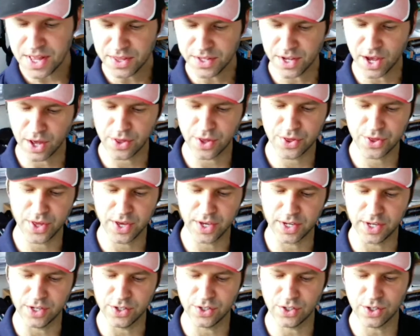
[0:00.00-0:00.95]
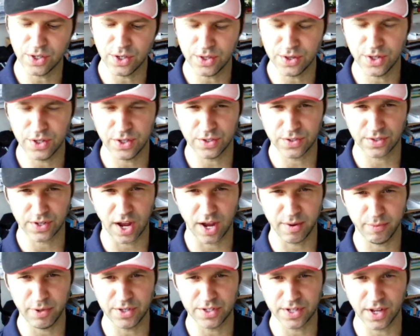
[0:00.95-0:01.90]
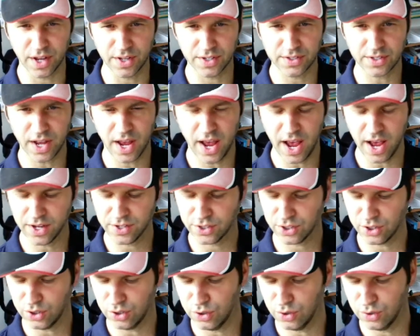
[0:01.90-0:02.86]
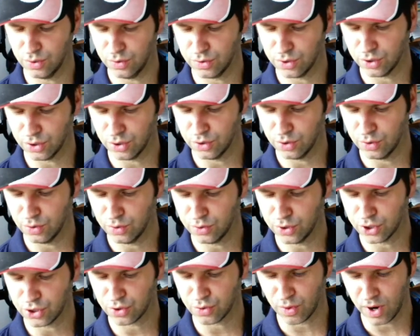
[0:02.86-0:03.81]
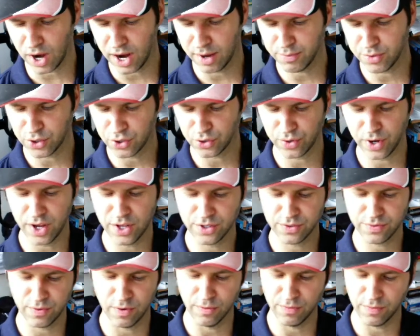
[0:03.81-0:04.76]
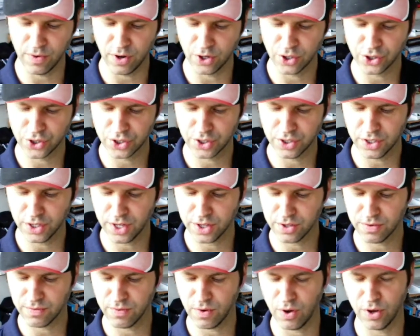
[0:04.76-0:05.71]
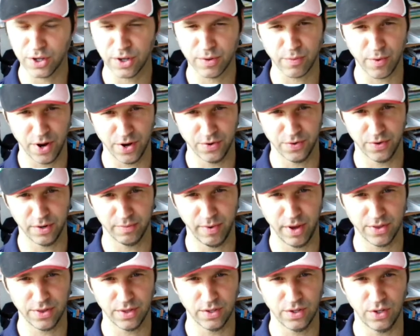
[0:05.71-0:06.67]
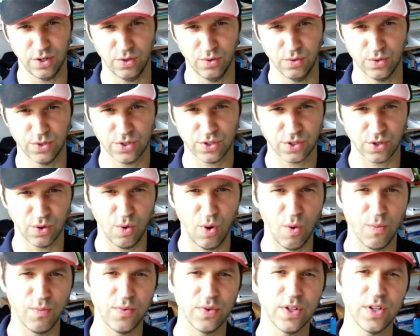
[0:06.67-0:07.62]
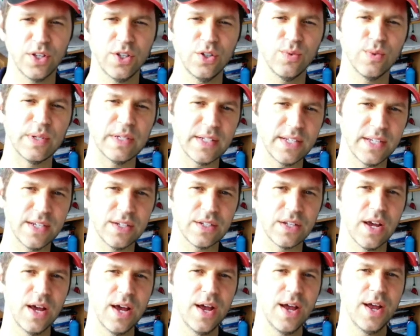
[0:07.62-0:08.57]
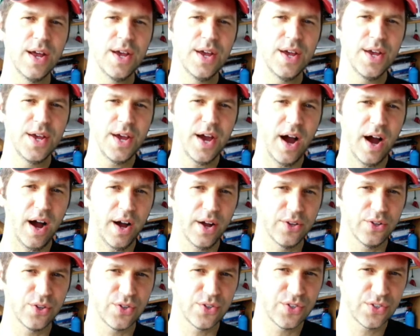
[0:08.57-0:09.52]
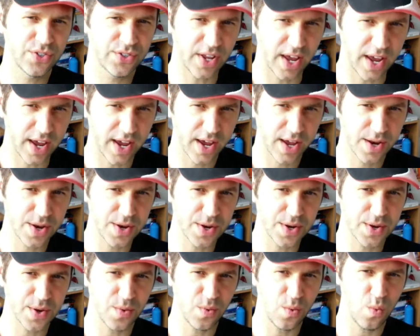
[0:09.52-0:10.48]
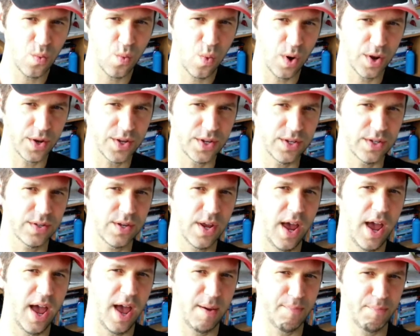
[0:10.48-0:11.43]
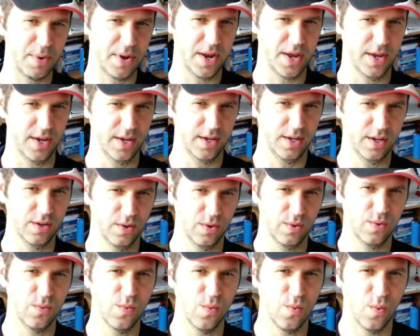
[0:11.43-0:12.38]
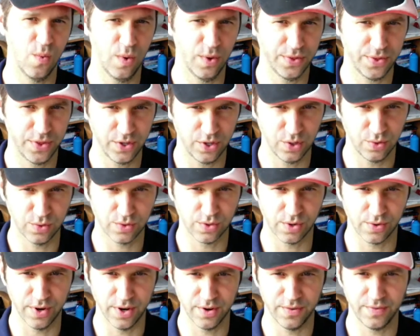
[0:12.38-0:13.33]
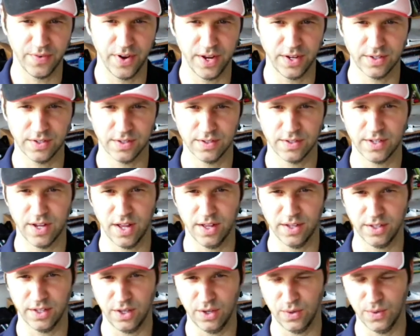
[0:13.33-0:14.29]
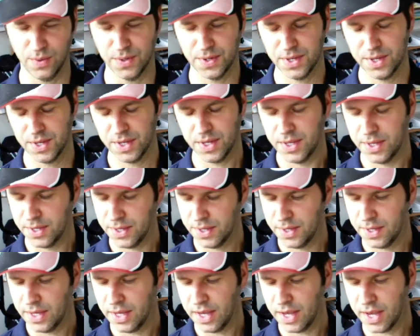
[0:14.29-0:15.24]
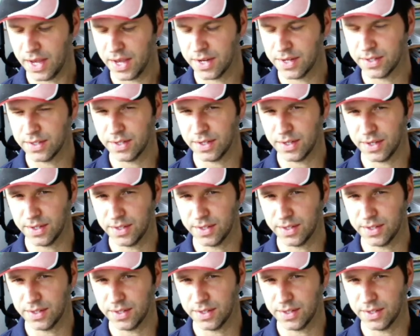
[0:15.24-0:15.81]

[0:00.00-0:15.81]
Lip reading: The other thing is the assignment does ask you to describe the transfer function and the volume rendering method used. So hopefully you at least understand what is happening and what the user interface is telling you, and